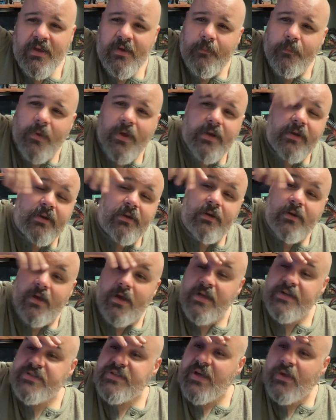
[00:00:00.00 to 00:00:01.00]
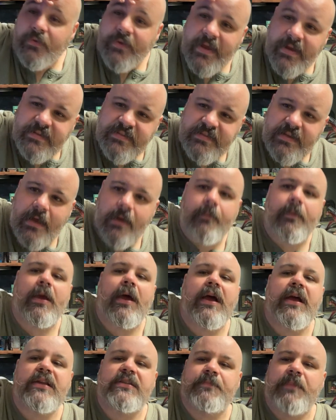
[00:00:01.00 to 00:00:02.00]
But until next time,
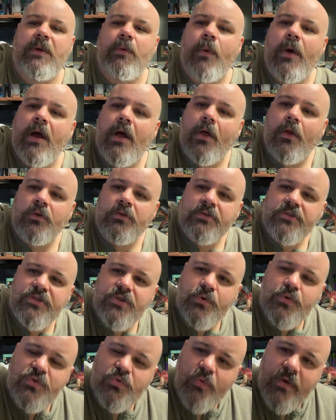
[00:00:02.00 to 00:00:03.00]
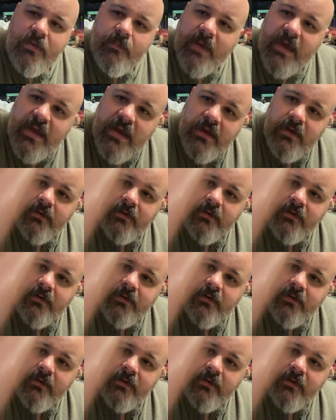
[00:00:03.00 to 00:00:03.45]
guys, be well. Too sweet me.